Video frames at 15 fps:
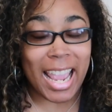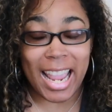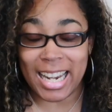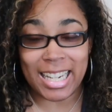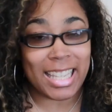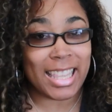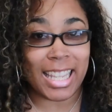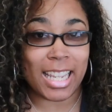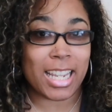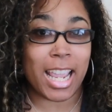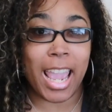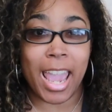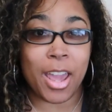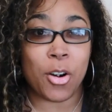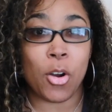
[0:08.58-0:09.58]

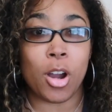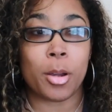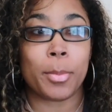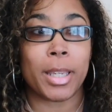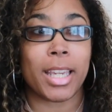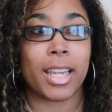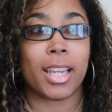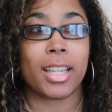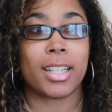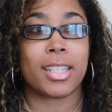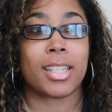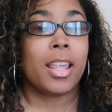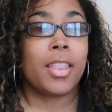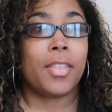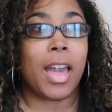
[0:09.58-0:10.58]
anything at all because